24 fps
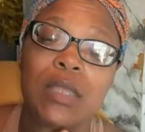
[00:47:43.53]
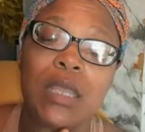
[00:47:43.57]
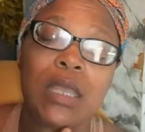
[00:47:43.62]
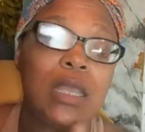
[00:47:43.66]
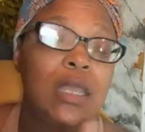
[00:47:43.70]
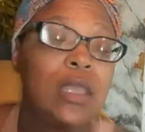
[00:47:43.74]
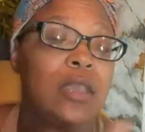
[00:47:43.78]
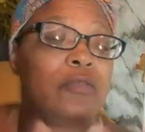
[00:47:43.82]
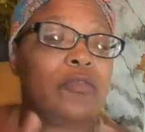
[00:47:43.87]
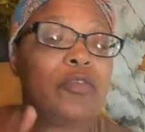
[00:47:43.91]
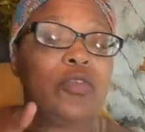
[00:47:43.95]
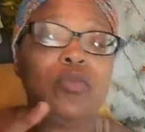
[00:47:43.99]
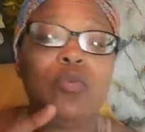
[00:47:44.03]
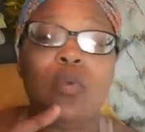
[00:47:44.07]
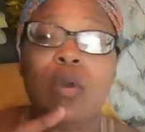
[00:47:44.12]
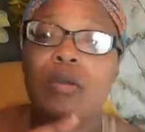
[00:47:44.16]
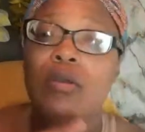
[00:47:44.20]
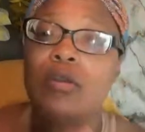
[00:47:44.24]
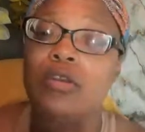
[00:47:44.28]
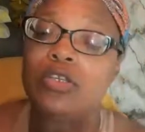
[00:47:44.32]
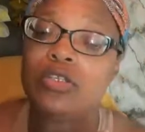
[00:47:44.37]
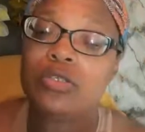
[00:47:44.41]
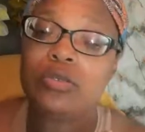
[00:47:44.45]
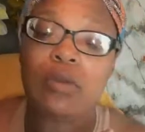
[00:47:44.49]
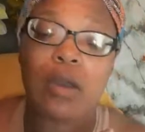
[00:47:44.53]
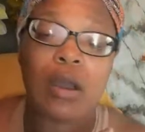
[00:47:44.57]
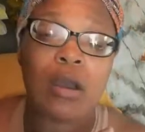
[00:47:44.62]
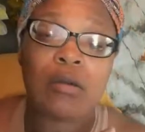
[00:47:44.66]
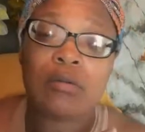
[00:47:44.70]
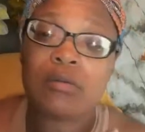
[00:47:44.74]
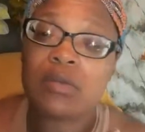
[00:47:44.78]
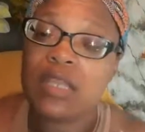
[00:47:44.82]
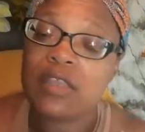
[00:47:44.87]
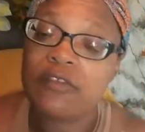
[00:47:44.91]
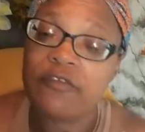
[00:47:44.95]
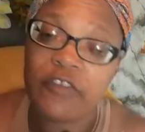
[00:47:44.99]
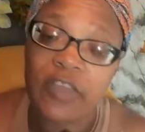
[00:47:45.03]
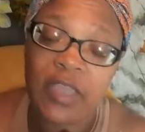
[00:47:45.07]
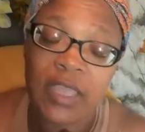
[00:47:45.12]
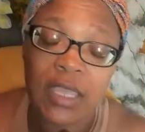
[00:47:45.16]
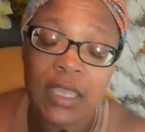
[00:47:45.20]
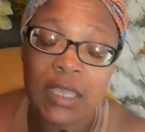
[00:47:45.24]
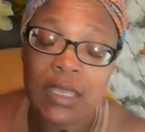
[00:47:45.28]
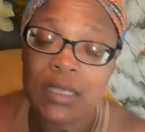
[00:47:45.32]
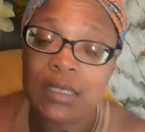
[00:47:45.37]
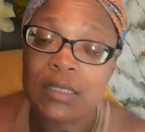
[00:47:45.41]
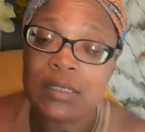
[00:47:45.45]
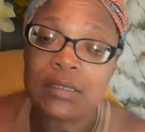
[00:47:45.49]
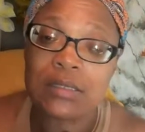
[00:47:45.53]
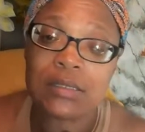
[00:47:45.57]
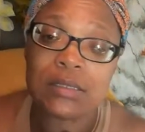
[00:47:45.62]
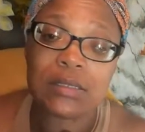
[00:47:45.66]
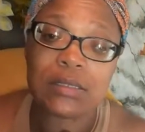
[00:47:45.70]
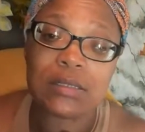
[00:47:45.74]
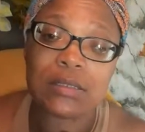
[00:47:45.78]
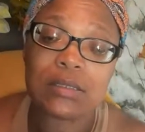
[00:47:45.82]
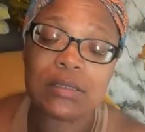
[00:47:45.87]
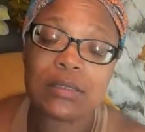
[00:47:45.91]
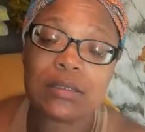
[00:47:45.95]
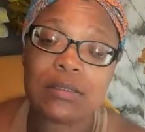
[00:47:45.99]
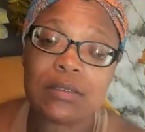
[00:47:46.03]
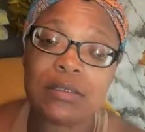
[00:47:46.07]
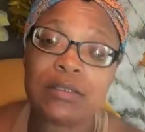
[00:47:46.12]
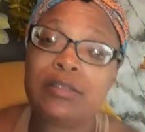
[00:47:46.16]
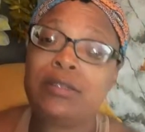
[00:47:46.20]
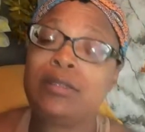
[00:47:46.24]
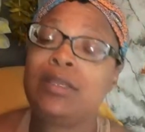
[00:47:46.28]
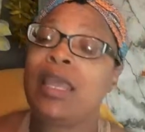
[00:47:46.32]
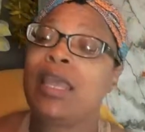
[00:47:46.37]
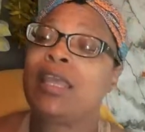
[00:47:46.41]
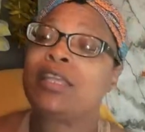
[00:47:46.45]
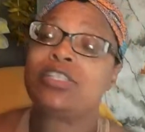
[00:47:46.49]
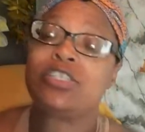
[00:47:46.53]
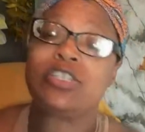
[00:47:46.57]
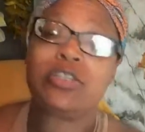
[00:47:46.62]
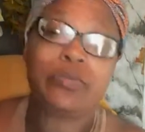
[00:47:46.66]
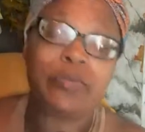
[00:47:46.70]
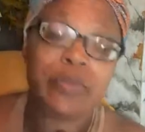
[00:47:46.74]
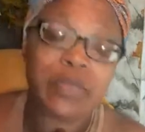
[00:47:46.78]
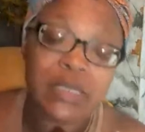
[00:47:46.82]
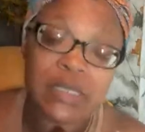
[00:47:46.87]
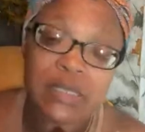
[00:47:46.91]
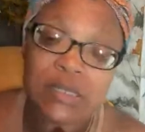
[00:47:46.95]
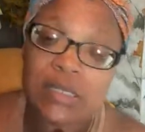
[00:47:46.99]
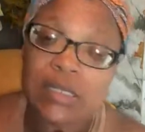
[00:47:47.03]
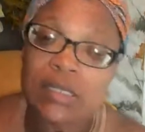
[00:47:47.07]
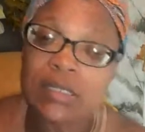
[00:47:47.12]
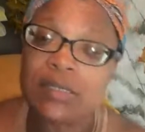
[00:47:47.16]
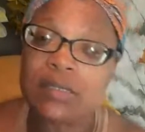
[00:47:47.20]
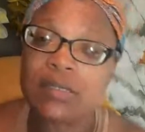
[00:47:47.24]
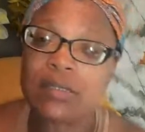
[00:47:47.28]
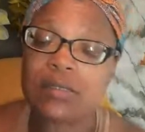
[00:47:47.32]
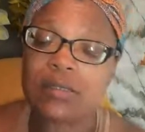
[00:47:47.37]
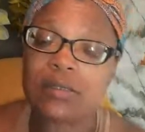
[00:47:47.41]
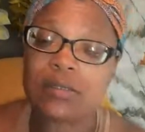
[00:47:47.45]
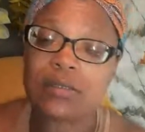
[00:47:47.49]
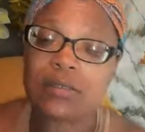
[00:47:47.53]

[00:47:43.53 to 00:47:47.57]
if you want to do OnlyFans, that's your business.